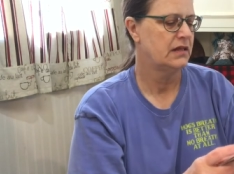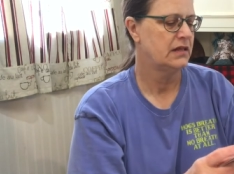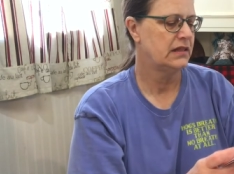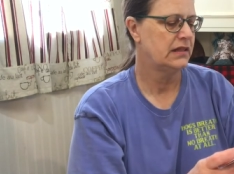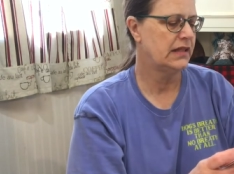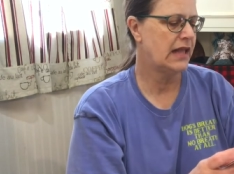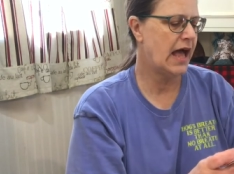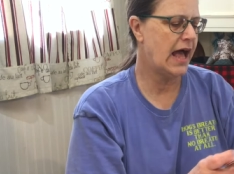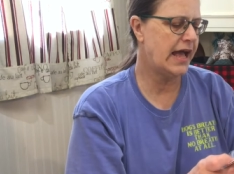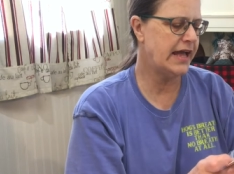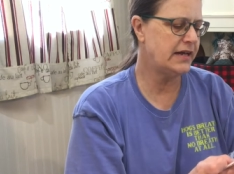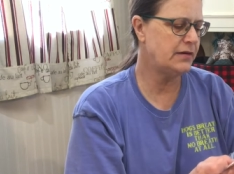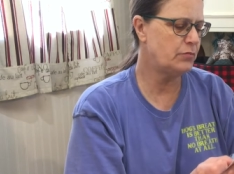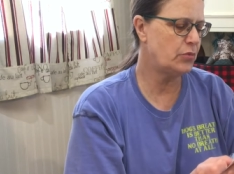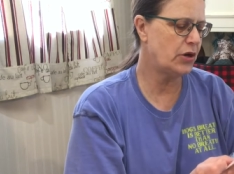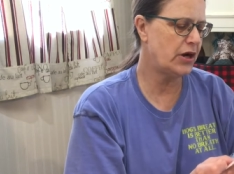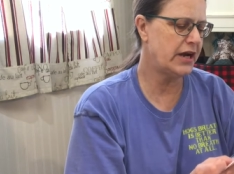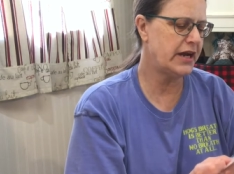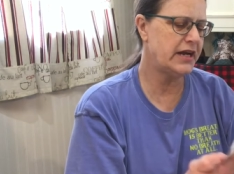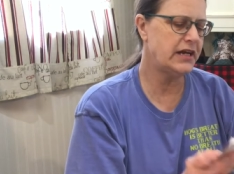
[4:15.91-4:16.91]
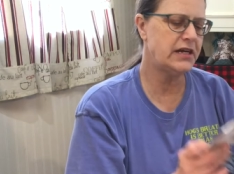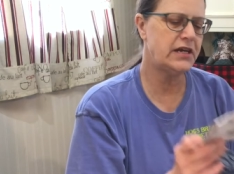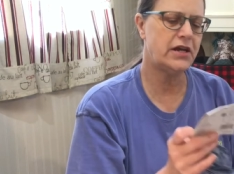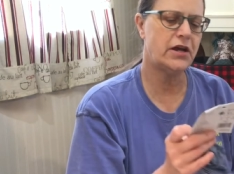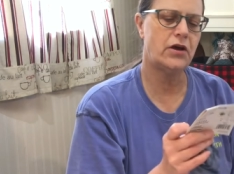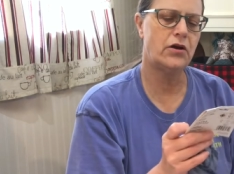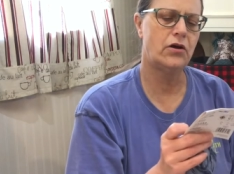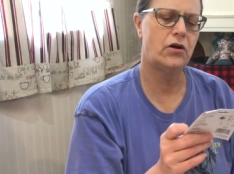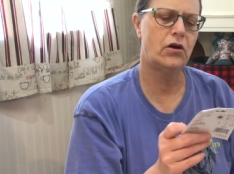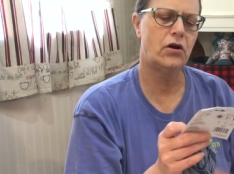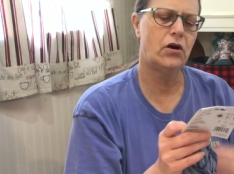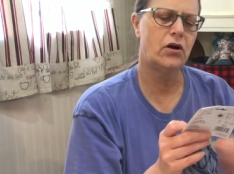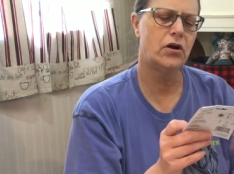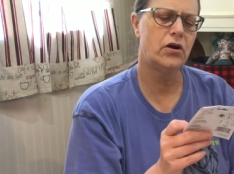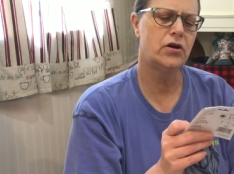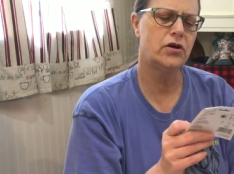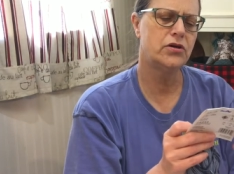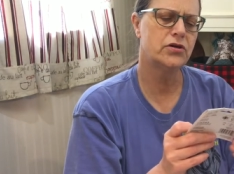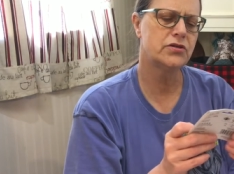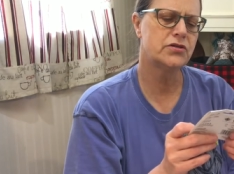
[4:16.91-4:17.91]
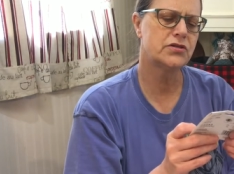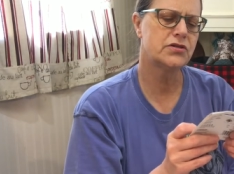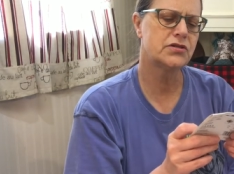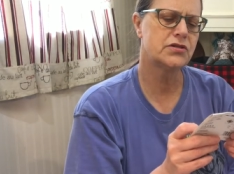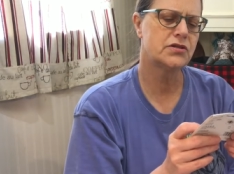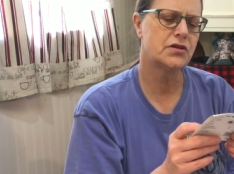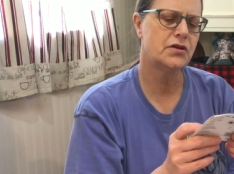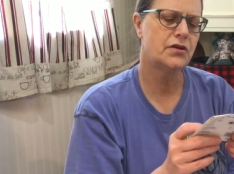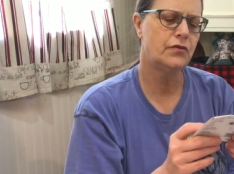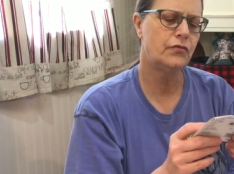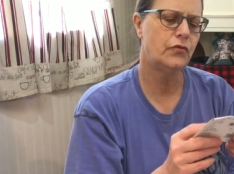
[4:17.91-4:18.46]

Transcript: Lion Brand yarns.